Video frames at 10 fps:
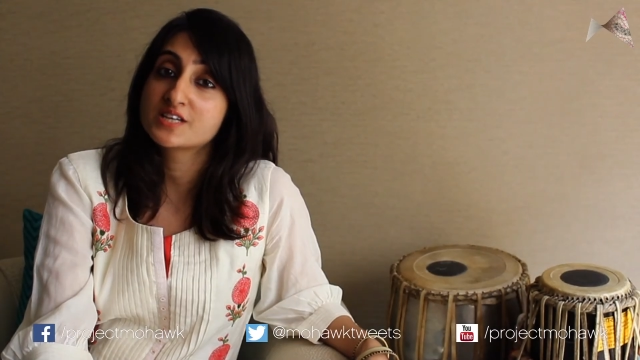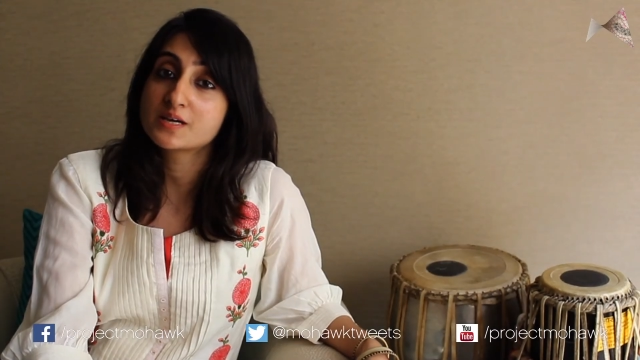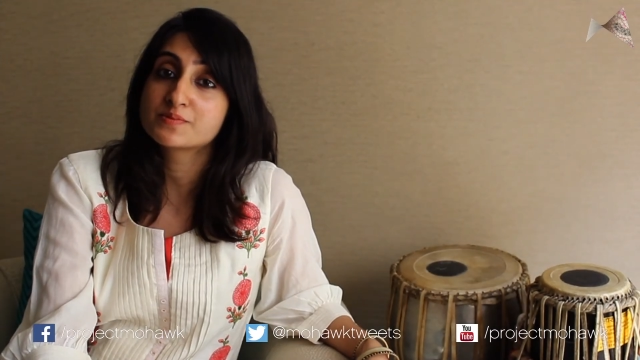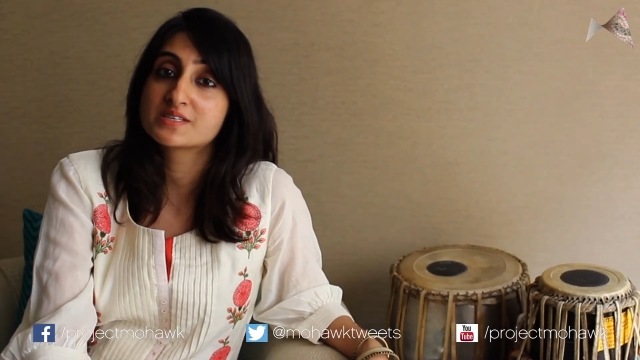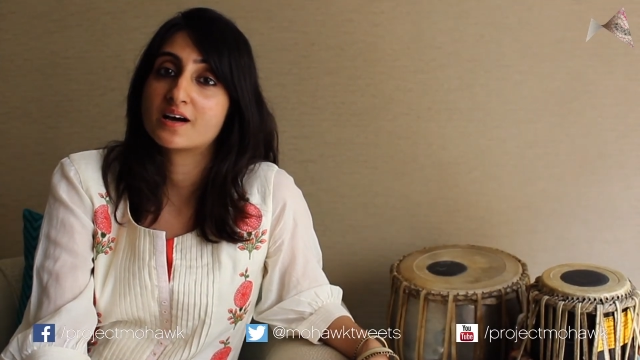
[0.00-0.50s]

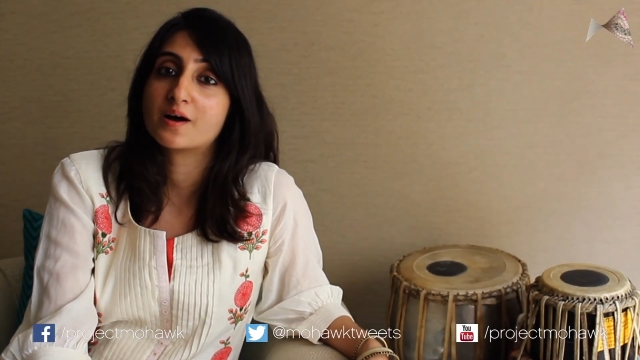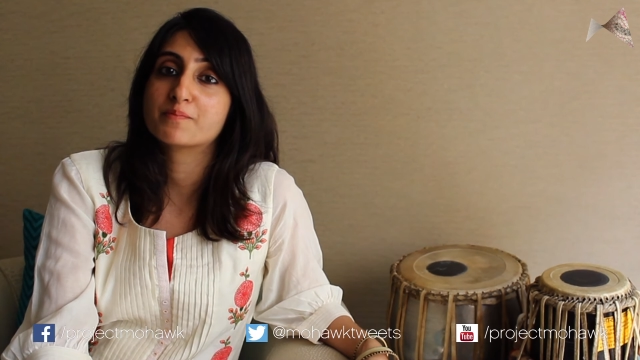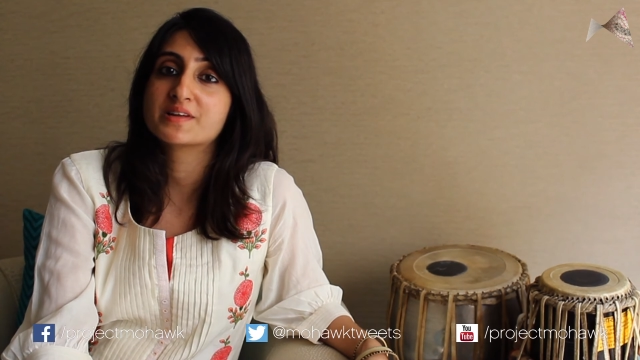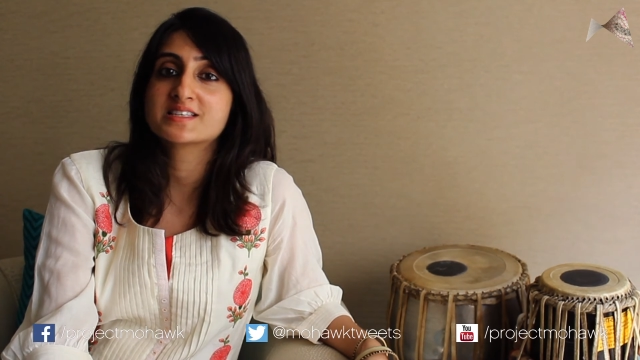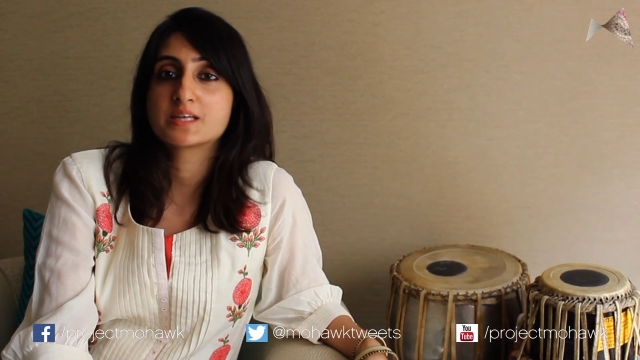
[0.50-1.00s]
tips,
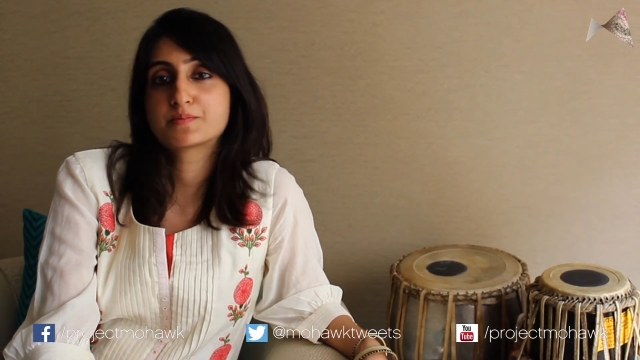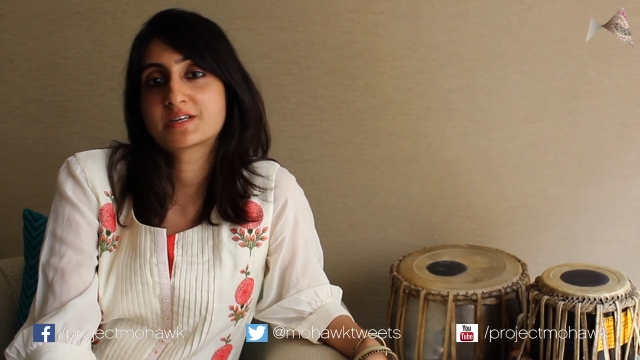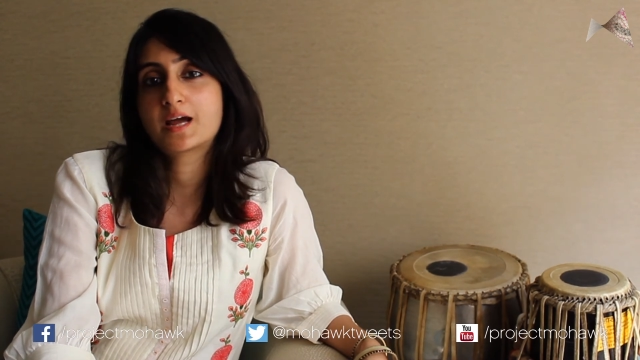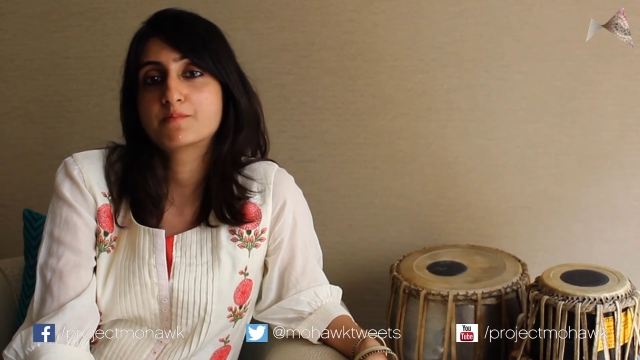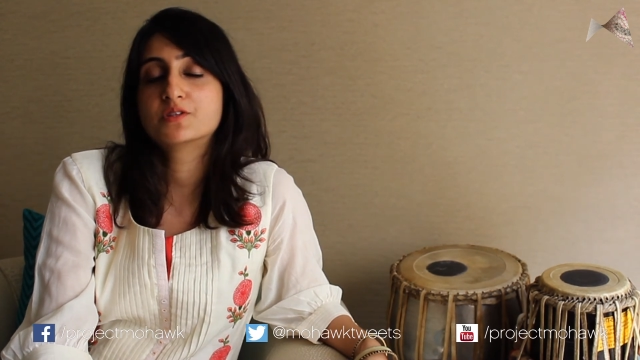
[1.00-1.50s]
please
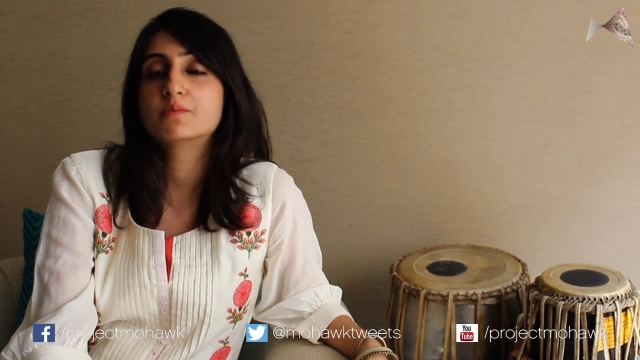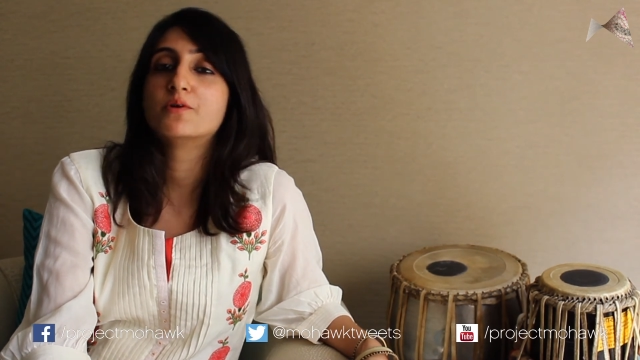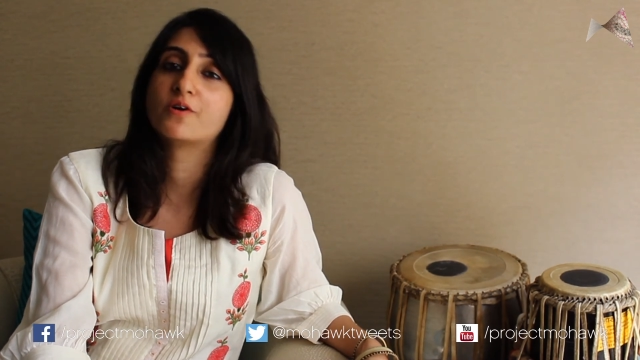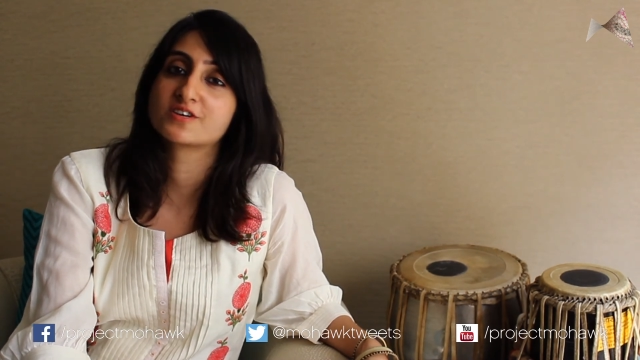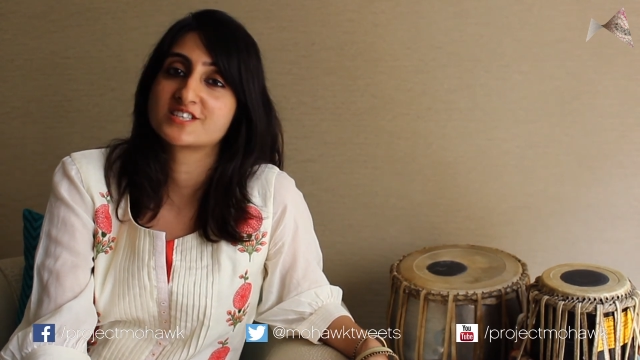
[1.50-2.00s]
subscribe to the
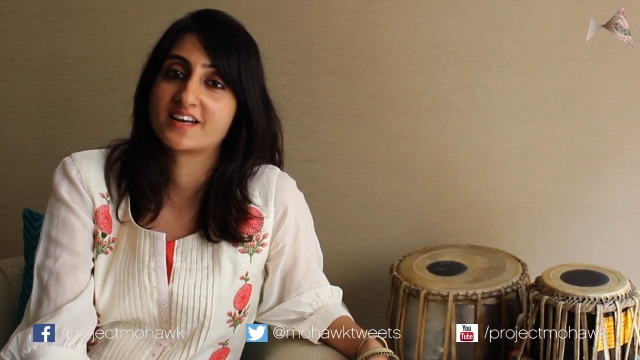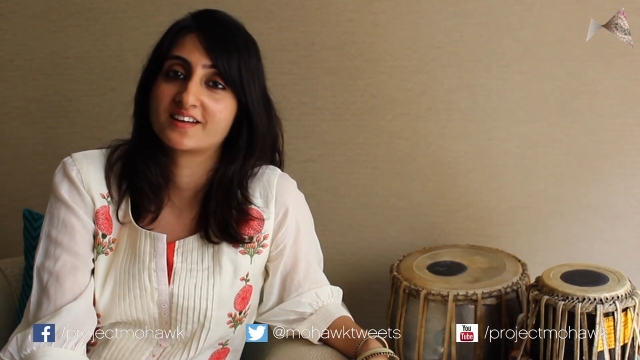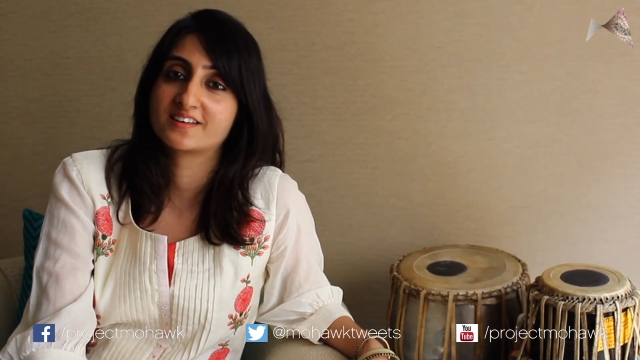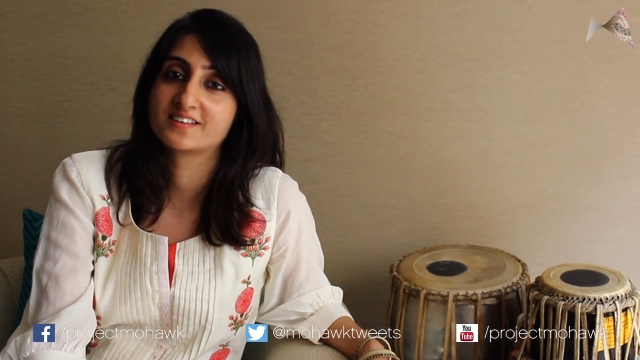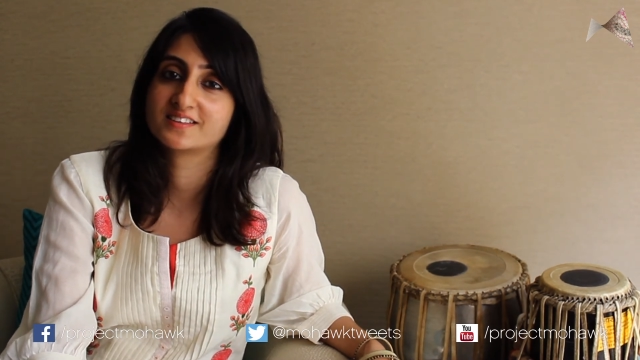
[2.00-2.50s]
Mohawk
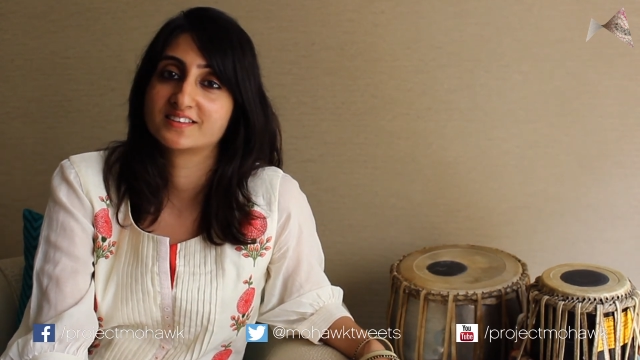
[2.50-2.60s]
channel.